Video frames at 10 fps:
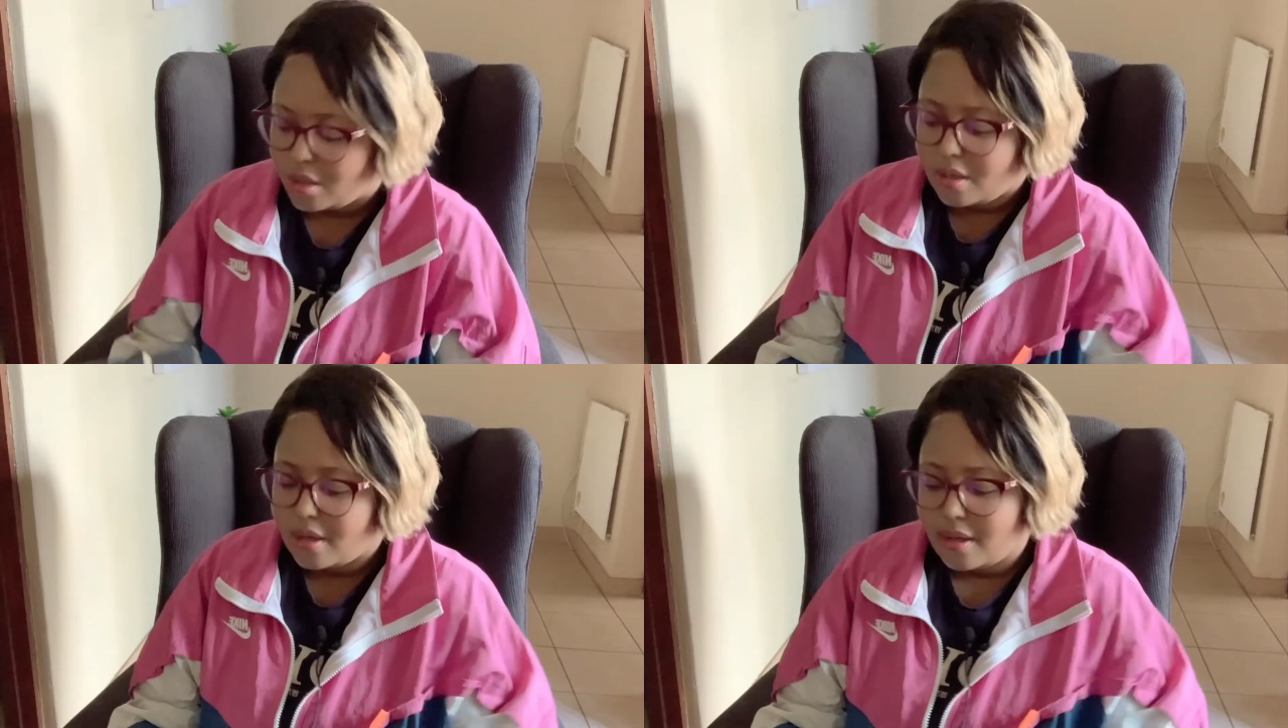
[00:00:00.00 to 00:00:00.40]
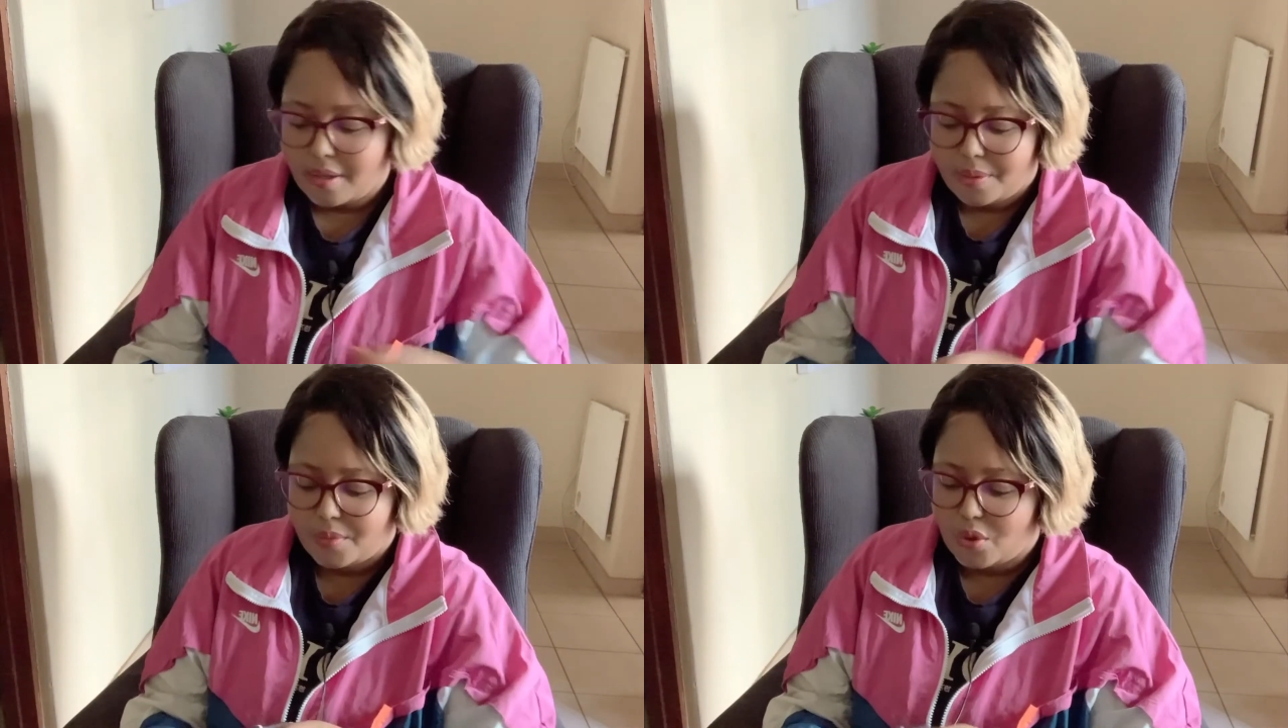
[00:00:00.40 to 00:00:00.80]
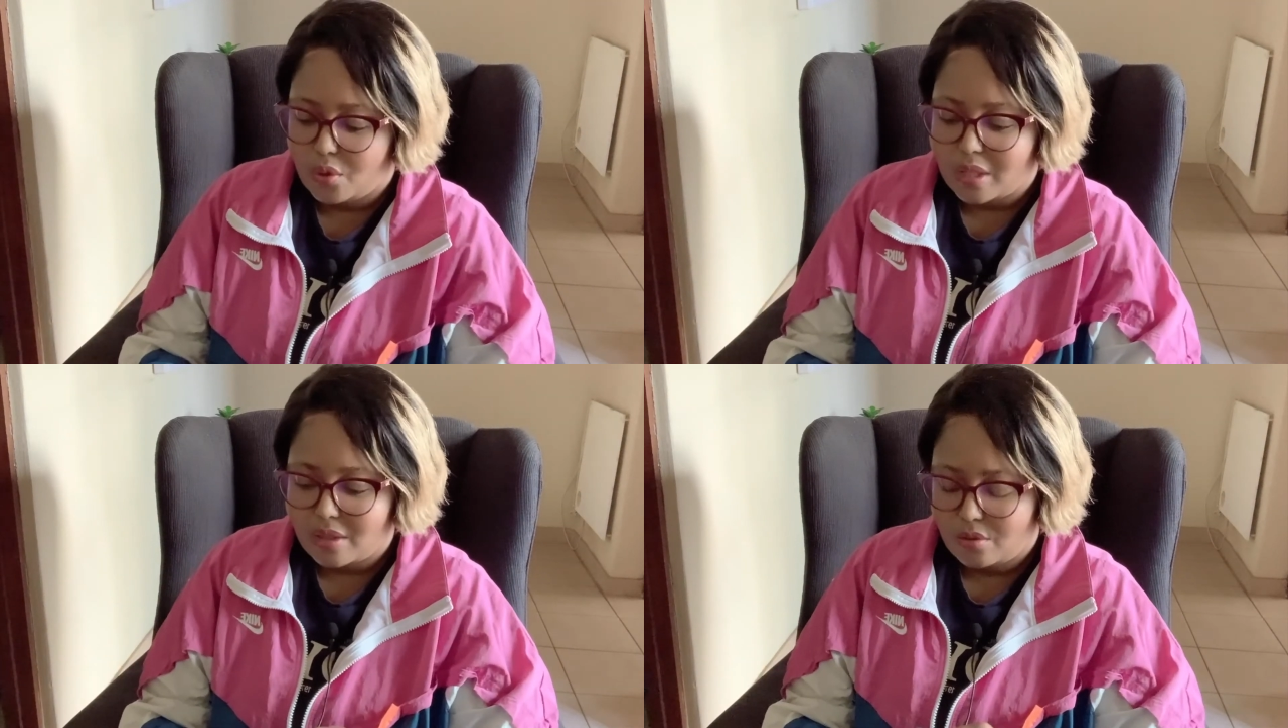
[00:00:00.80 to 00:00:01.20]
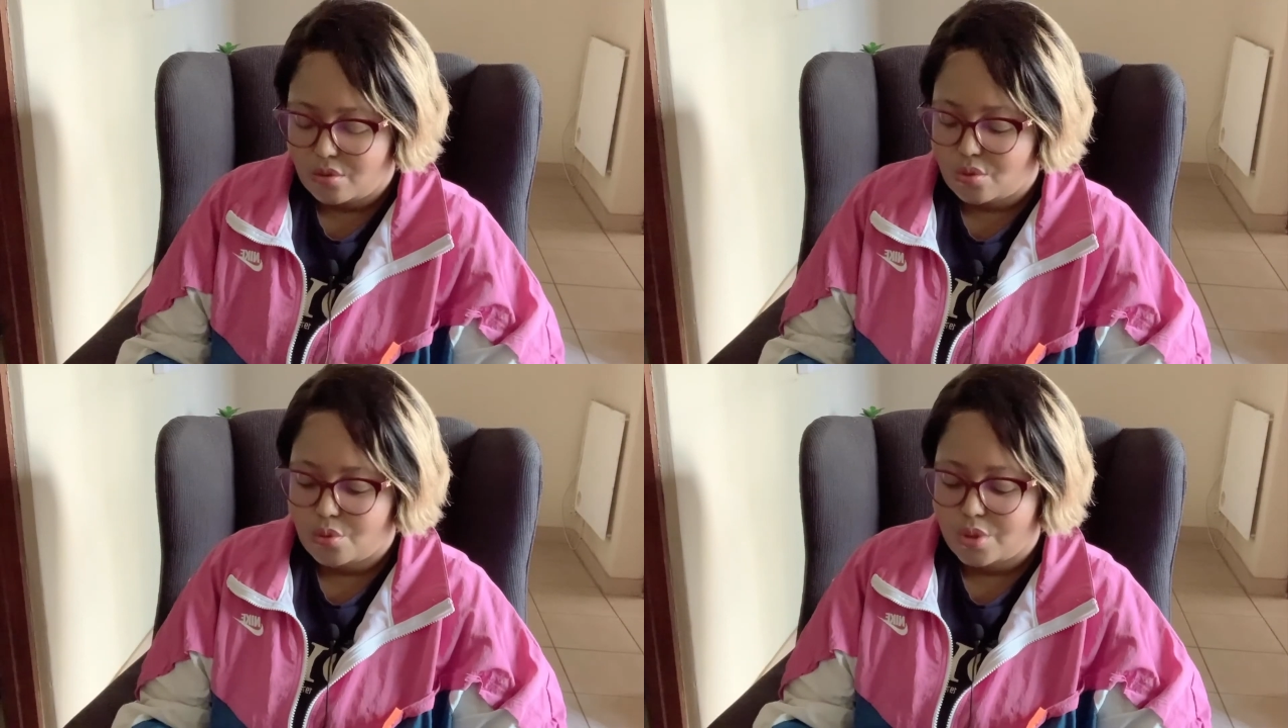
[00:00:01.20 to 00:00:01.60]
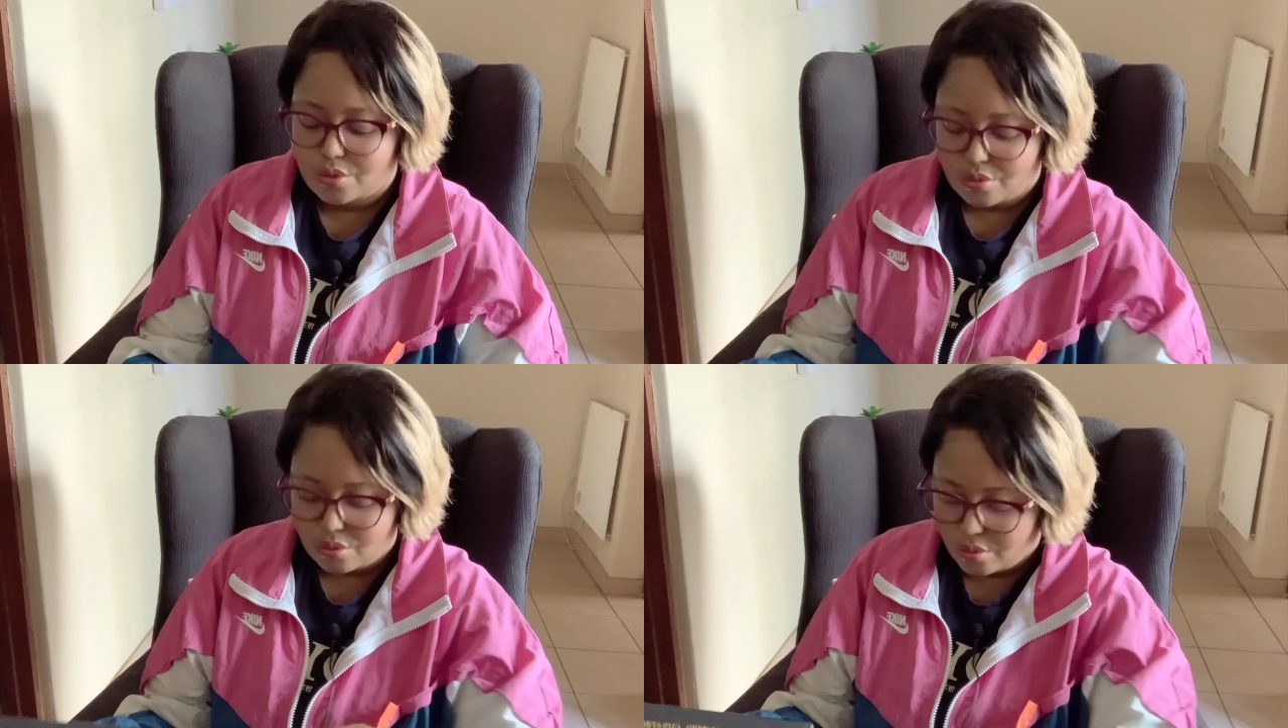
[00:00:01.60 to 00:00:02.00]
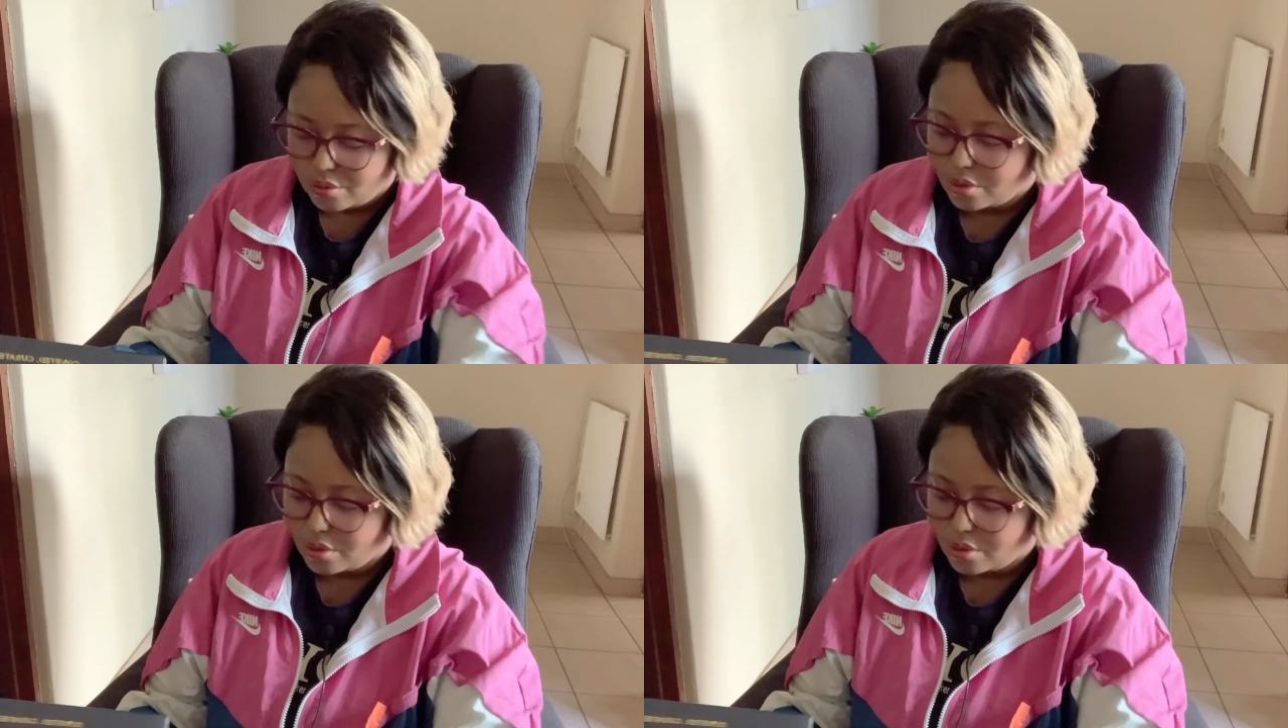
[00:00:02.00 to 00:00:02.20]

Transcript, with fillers: um, yonke lonto